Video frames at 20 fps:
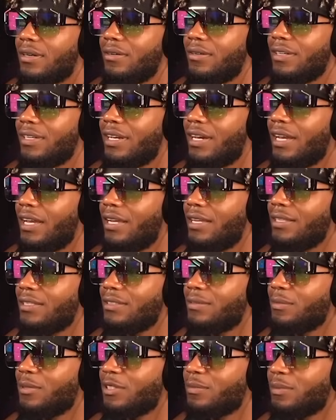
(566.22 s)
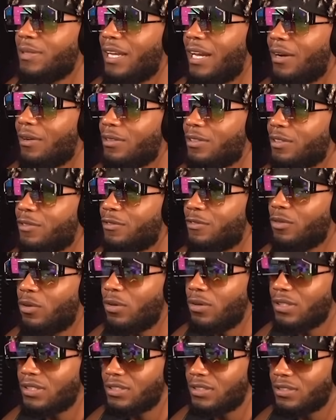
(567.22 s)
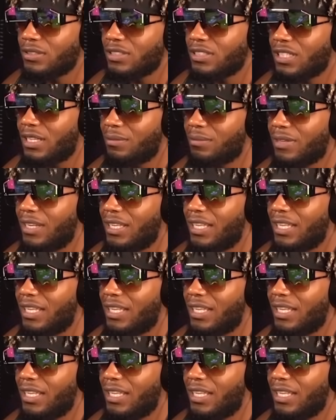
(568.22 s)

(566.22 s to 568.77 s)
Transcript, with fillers: Okay, this must be out in the forest or something.